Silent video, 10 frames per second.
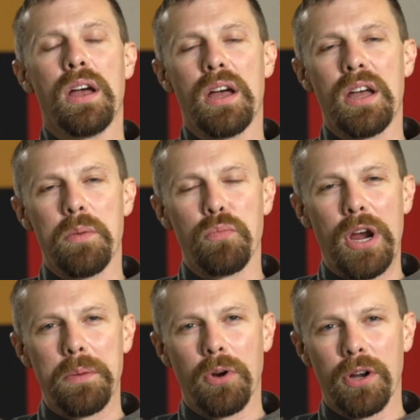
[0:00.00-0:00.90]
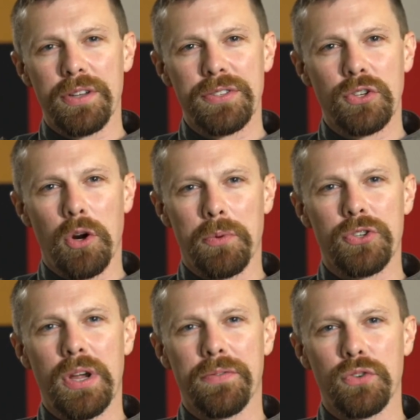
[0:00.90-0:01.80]
I'm Brad Burgess, Corporate
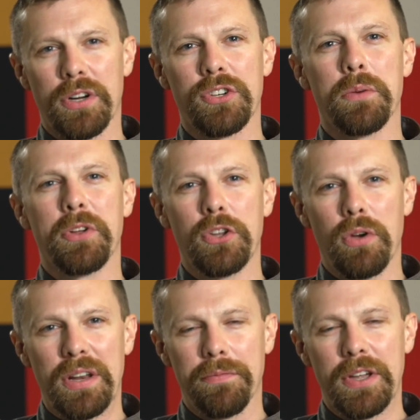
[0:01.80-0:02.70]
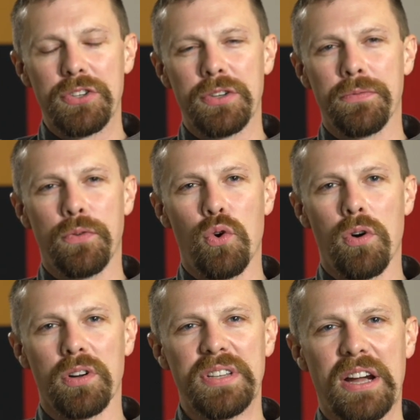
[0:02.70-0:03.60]
Chef, Director of Menu Innovation
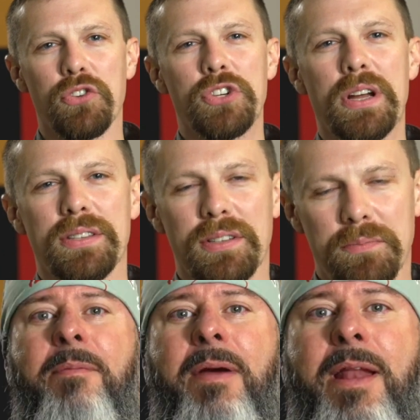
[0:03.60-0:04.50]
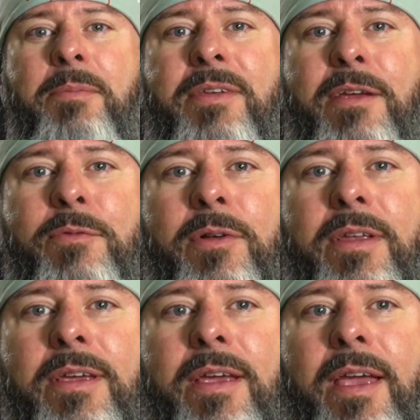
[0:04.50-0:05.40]
for Taco John's. Uh, my name's Dave
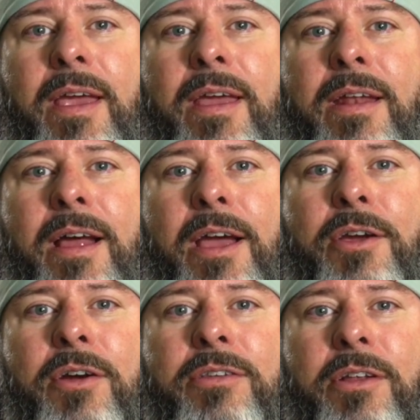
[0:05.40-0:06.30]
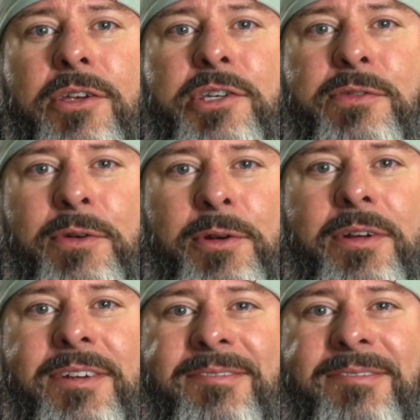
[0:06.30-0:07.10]
Woolley, and I cook delicious food.